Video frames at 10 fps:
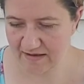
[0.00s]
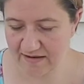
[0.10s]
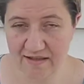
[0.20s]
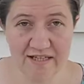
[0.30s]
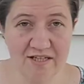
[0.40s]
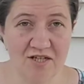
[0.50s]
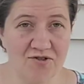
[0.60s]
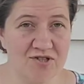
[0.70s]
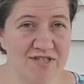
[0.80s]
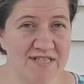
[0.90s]
little
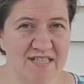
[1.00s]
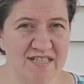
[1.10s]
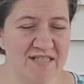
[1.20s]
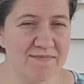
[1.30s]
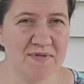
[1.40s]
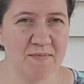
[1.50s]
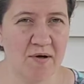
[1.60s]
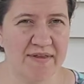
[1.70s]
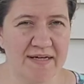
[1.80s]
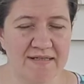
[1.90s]
indulgences,
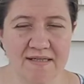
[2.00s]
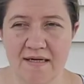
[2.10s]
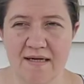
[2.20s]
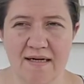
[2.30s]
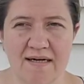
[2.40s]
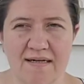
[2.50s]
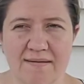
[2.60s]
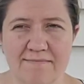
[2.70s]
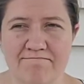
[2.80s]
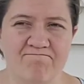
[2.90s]
small things,
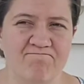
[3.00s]
um,